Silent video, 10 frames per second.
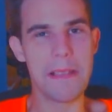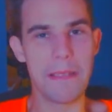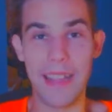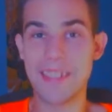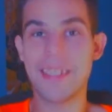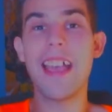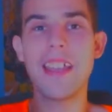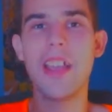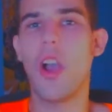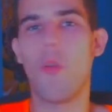
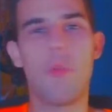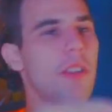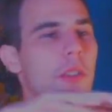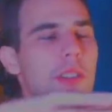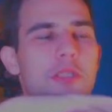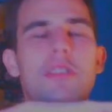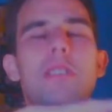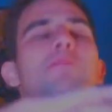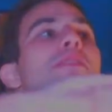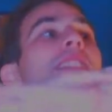Instead, we are going to
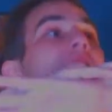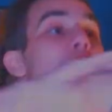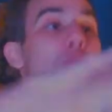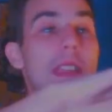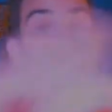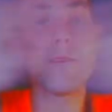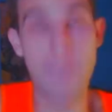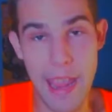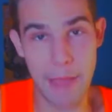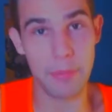completely
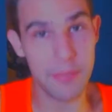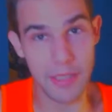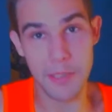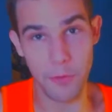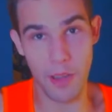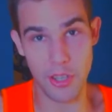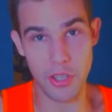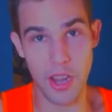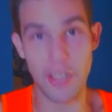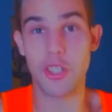revamp this
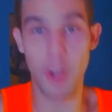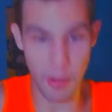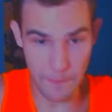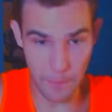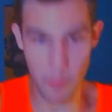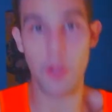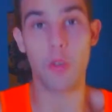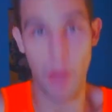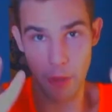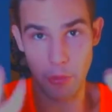franchise, starting from the
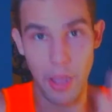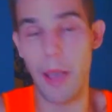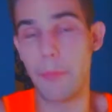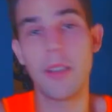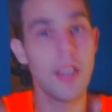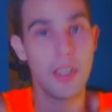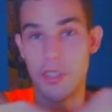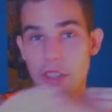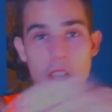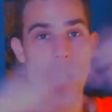ground up.
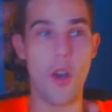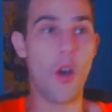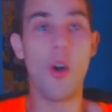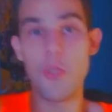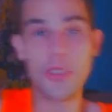Just all the